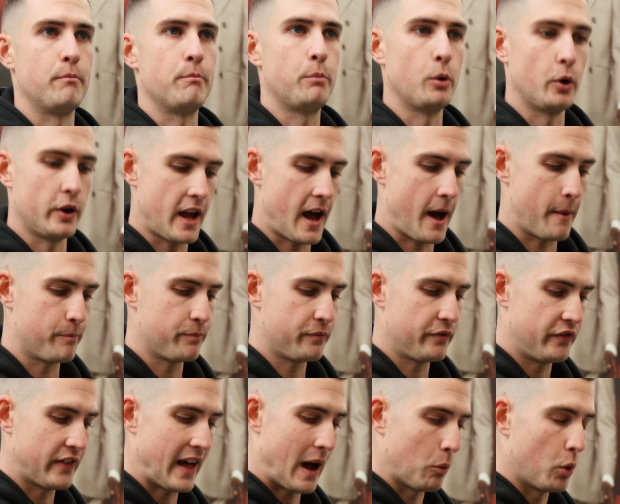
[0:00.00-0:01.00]
But yeah,
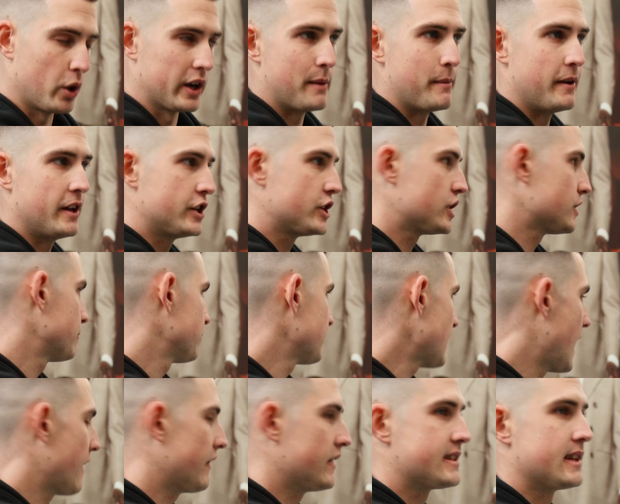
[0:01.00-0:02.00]
that one image
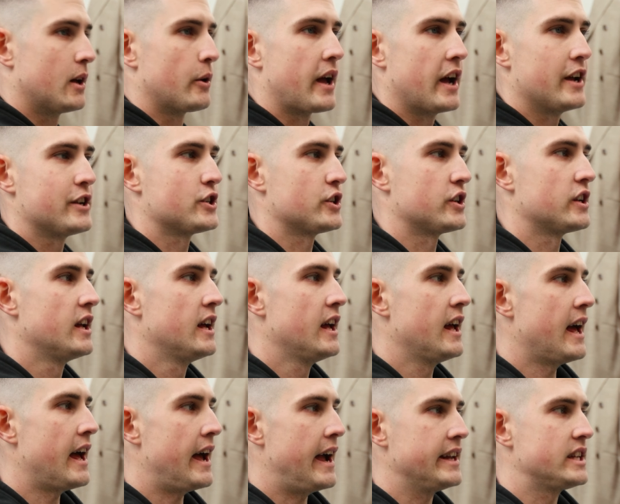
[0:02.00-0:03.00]
at this location,
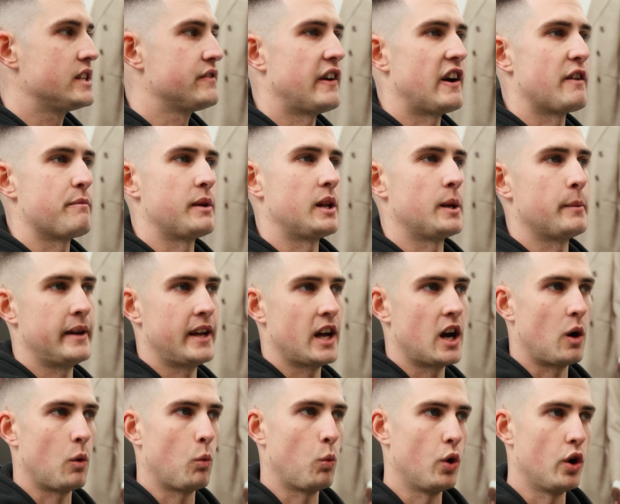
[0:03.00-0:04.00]

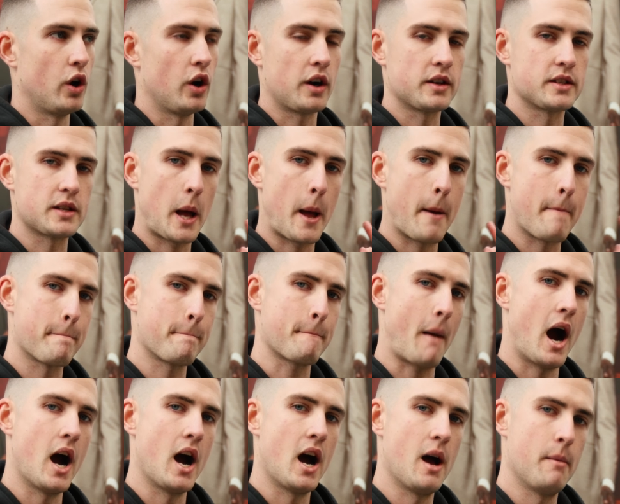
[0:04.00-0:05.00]
85mm, worked
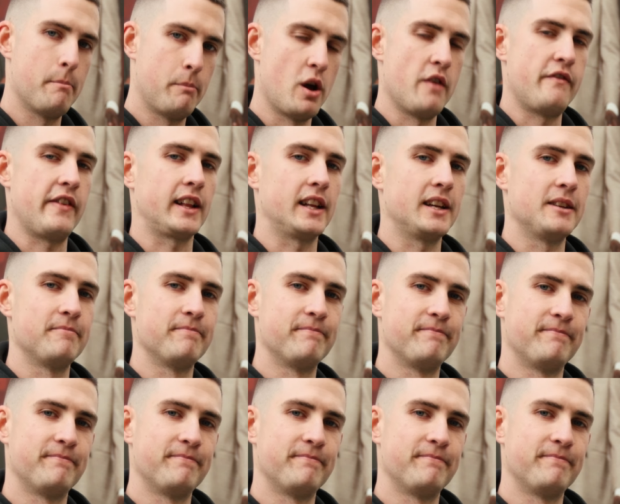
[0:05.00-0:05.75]
perfectly.